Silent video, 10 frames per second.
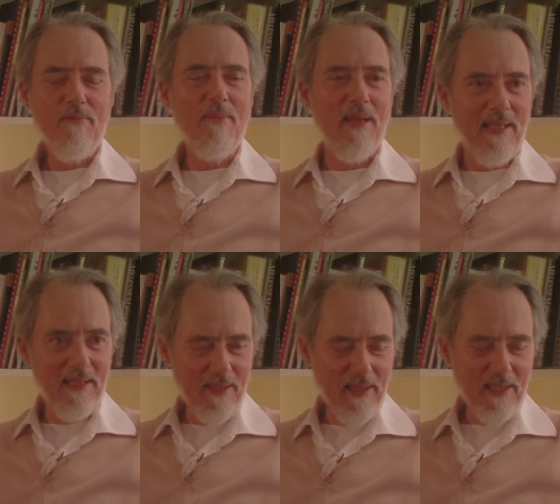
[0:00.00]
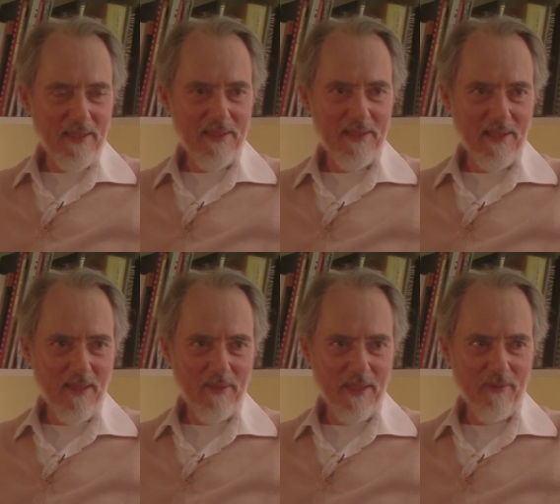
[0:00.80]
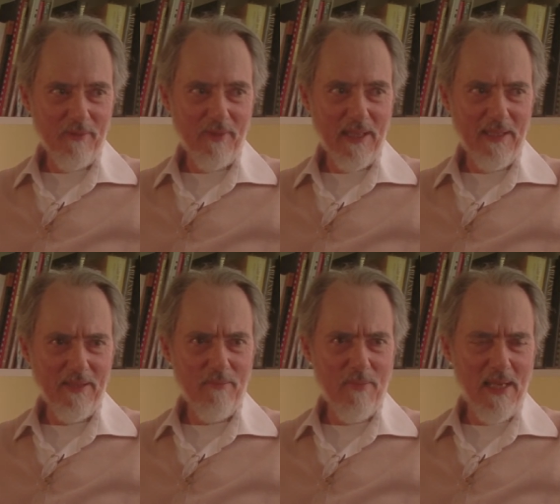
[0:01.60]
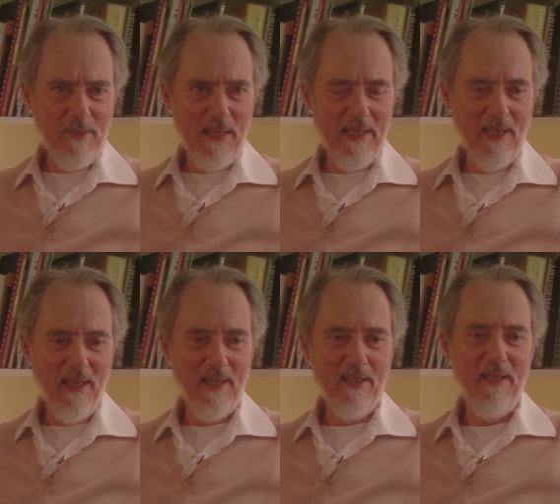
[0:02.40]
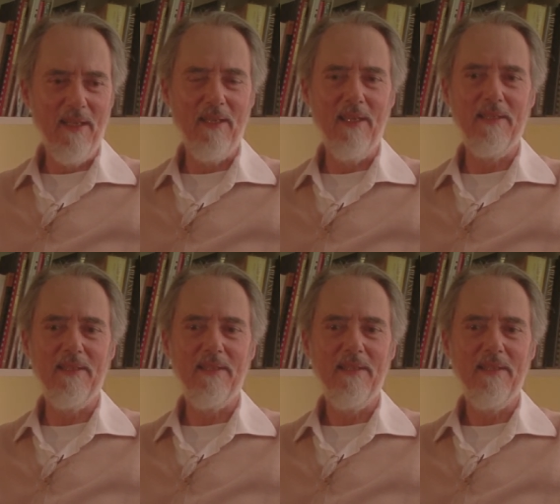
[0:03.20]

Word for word: are many things that I'll never forget. There are many, many hi- highlights.